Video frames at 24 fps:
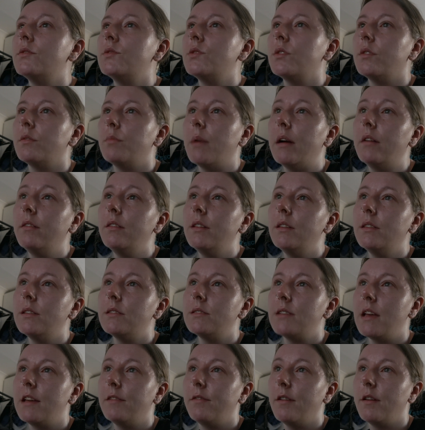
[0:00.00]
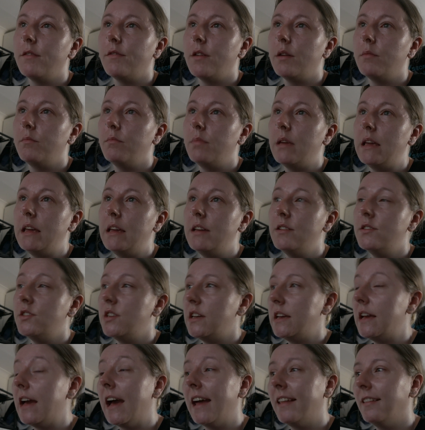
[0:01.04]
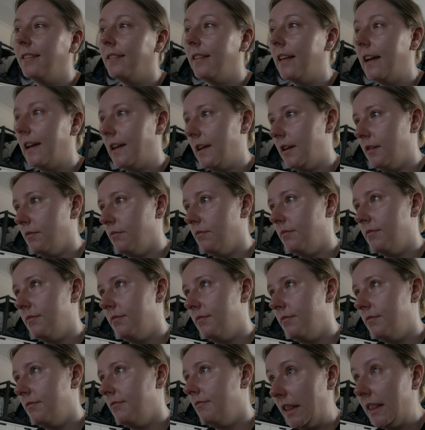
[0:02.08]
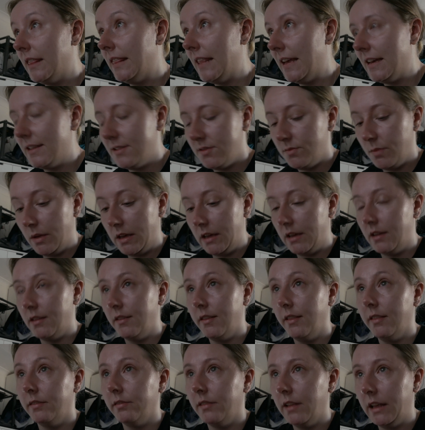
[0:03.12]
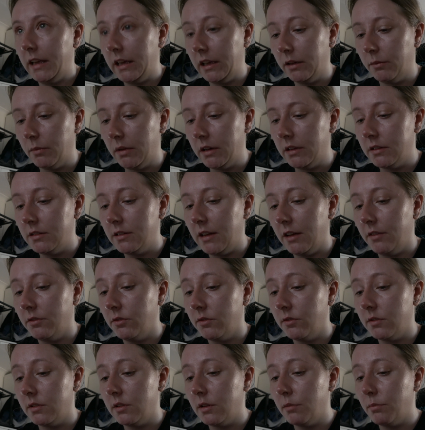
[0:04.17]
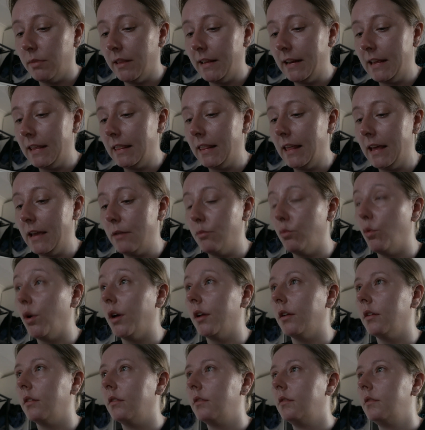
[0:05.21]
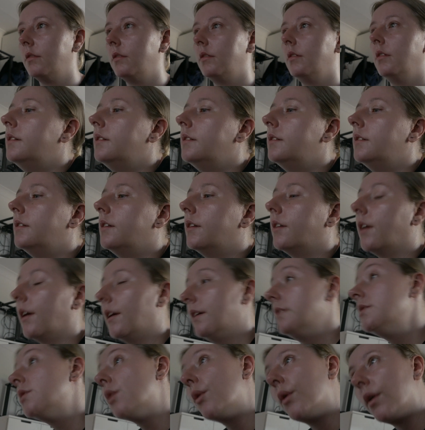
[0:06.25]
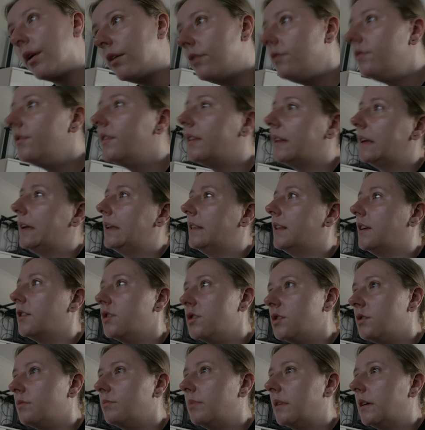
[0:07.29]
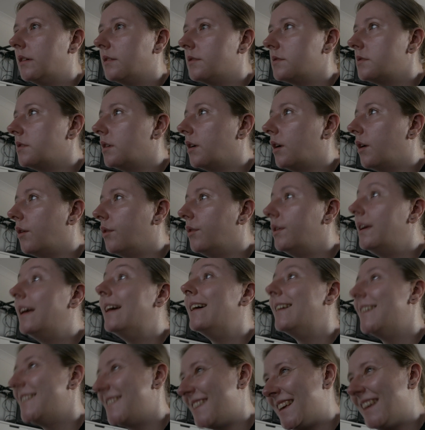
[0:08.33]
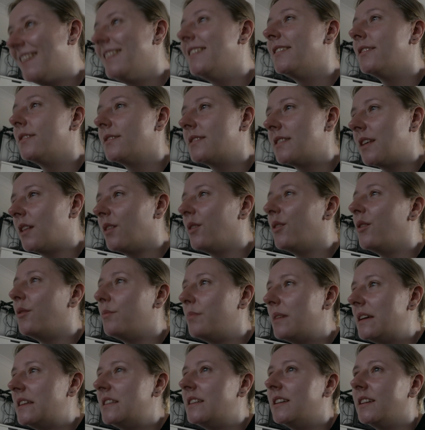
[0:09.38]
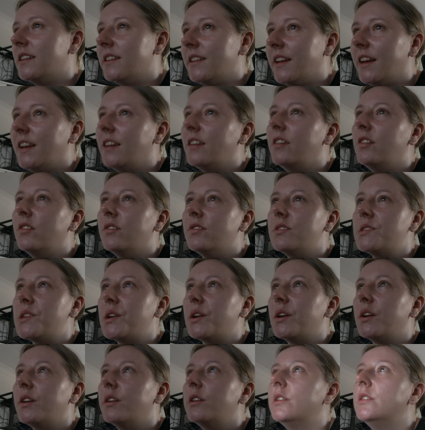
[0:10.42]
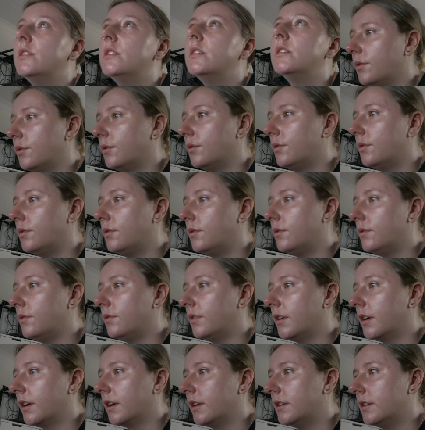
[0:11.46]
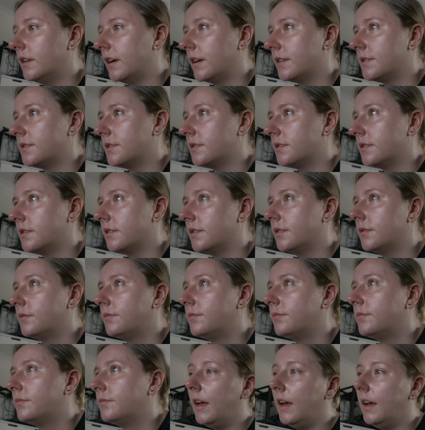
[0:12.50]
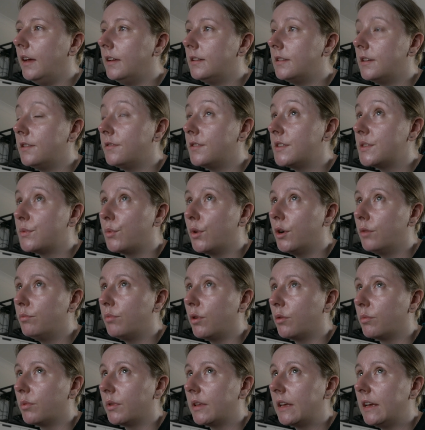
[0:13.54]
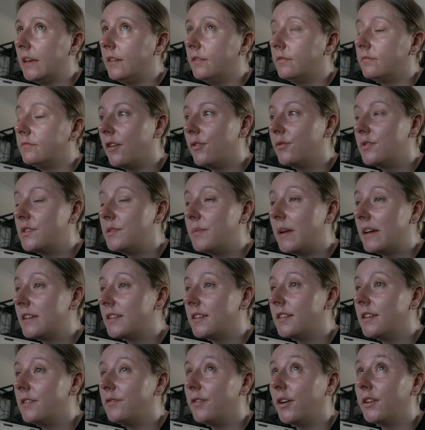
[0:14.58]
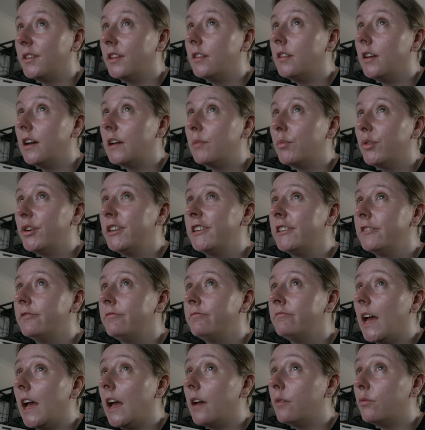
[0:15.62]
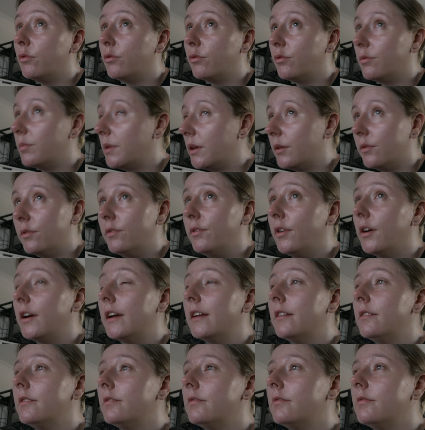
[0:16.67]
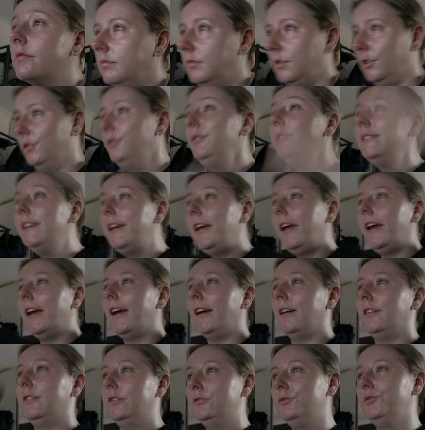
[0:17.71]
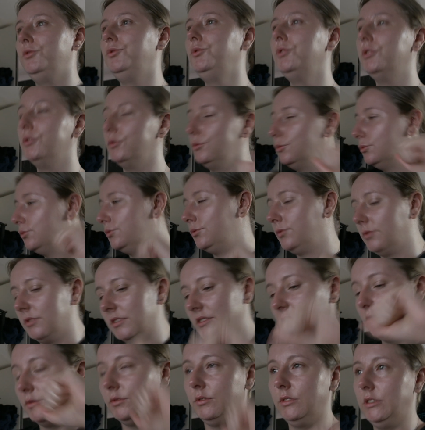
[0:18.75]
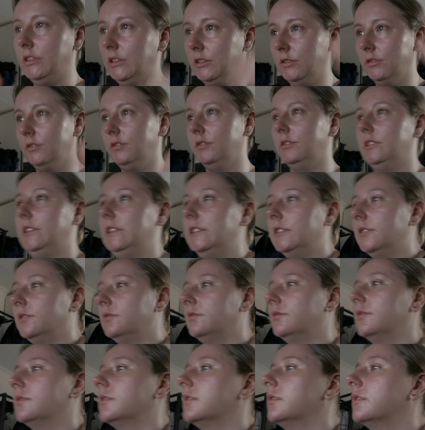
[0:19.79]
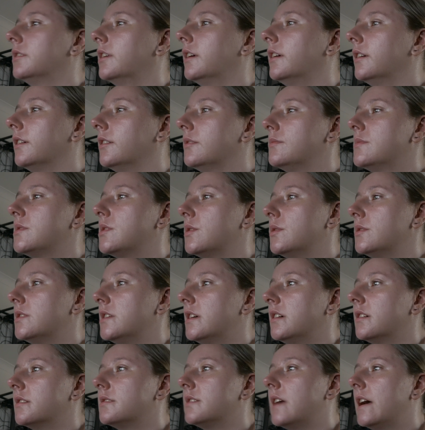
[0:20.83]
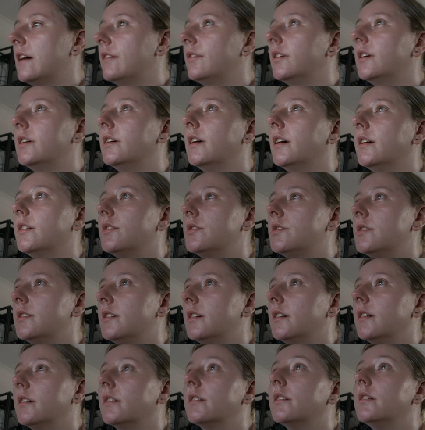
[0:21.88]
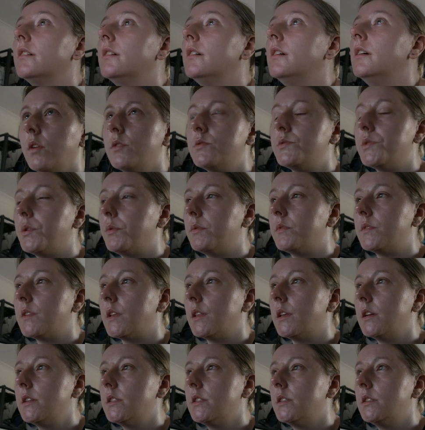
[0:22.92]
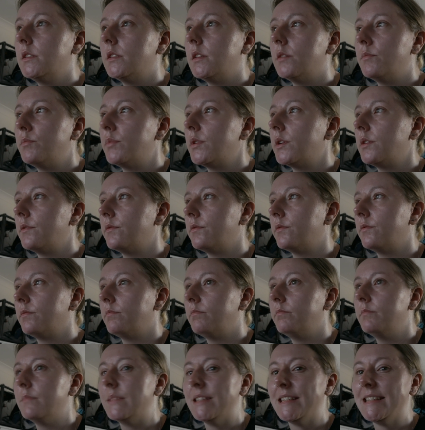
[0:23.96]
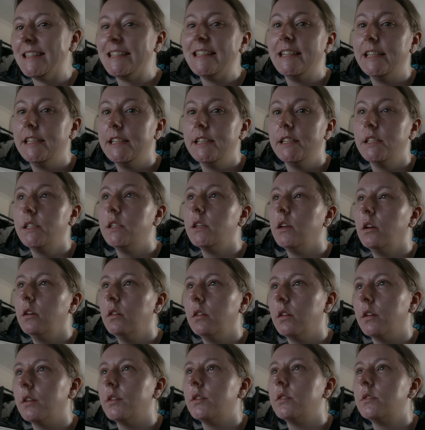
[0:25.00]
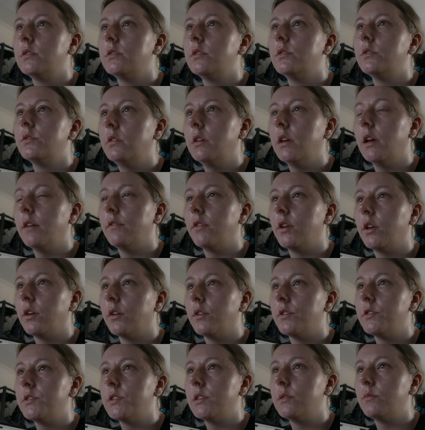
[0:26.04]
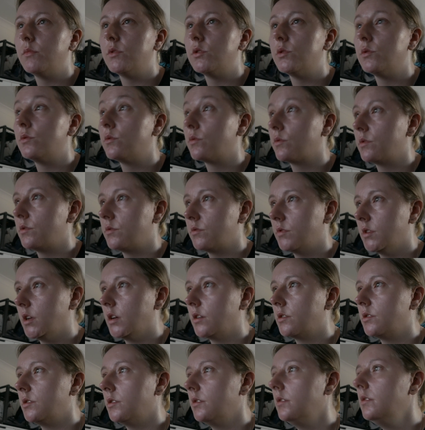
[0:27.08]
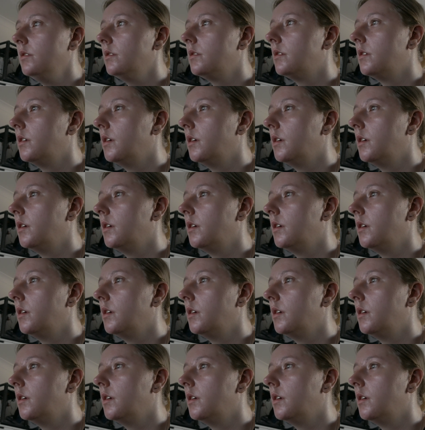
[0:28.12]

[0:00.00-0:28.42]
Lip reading: So apparently there's FFmpeg and lame. That is me, lame. I downloaded the bloody lame one. Okay, so hopefully that should be us now. Yes, that looks a lot better. Thank you, sir. Or fucking Audacity. And if it's worked properly, automatically find the library and we will be all fine. Oh yeah, oh yeah, oh yeah, oh yeah, oh yeah. Alright, okay, I'm so tech savvy, hashtag. So we selected the bit of bzzz that it's giving us, and then we do noise reduction.